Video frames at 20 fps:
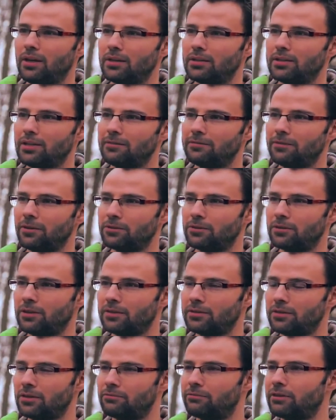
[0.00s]
take
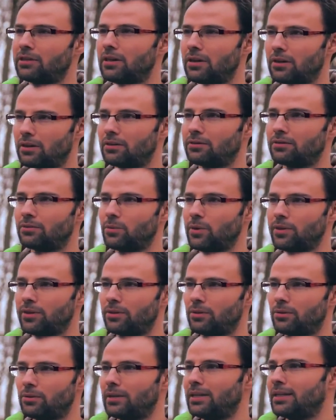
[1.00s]
photographs of, regardless of whether
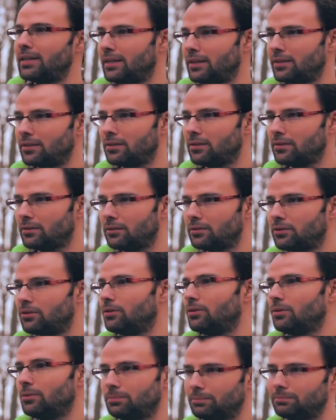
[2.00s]
you're legally entitled to
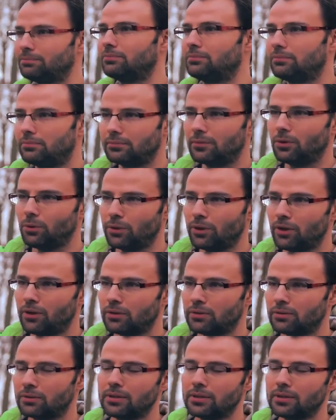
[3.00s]
or not?